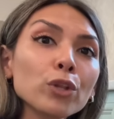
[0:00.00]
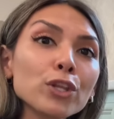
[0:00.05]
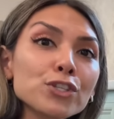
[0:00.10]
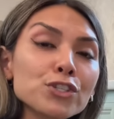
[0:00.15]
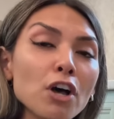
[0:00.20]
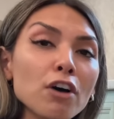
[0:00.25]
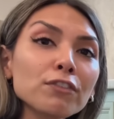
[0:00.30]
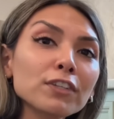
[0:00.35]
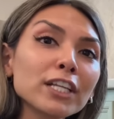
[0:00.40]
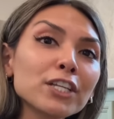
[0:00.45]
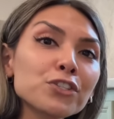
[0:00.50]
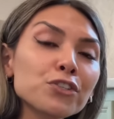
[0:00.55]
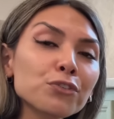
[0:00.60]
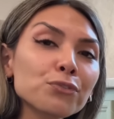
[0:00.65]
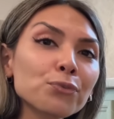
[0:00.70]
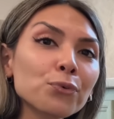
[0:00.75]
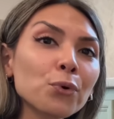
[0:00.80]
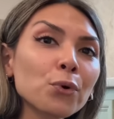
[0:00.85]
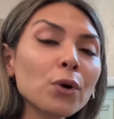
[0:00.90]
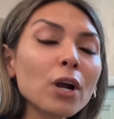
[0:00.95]
the soft
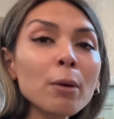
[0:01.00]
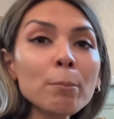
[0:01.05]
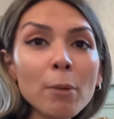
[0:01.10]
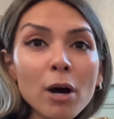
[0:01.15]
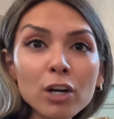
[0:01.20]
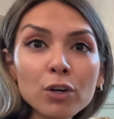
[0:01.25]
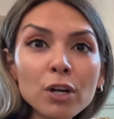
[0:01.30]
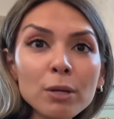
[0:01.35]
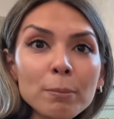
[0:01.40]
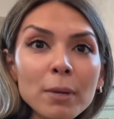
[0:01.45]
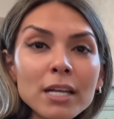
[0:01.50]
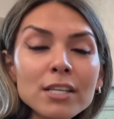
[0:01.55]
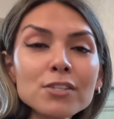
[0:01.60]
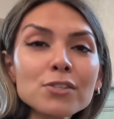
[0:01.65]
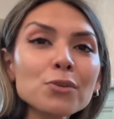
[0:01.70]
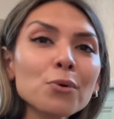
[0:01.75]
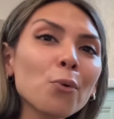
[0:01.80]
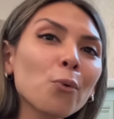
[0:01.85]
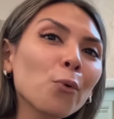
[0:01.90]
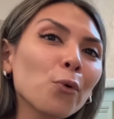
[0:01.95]
cleanser for a moderate
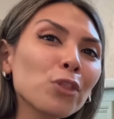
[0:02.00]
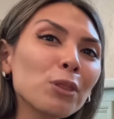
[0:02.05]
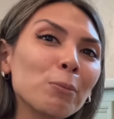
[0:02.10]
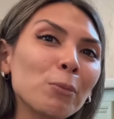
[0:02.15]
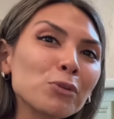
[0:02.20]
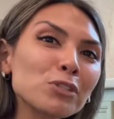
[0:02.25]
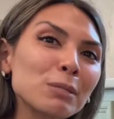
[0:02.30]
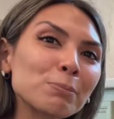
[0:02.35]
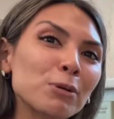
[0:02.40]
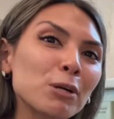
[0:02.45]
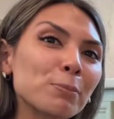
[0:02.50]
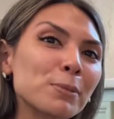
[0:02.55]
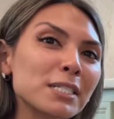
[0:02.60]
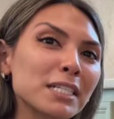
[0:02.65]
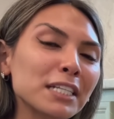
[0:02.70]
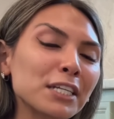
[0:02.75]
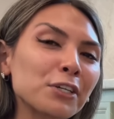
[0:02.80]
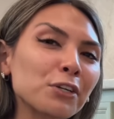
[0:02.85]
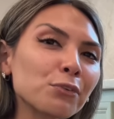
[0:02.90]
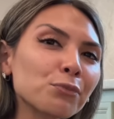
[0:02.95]
mess, or the
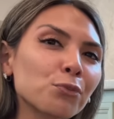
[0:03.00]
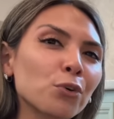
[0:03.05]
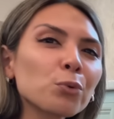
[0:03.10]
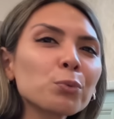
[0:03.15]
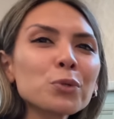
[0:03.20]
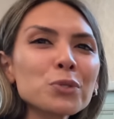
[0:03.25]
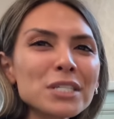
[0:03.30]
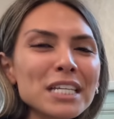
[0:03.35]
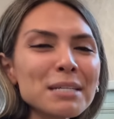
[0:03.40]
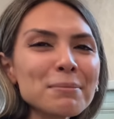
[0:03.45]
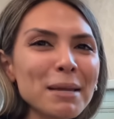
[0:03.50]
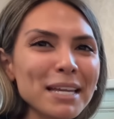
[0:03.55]
multi-purpose cleaner for routine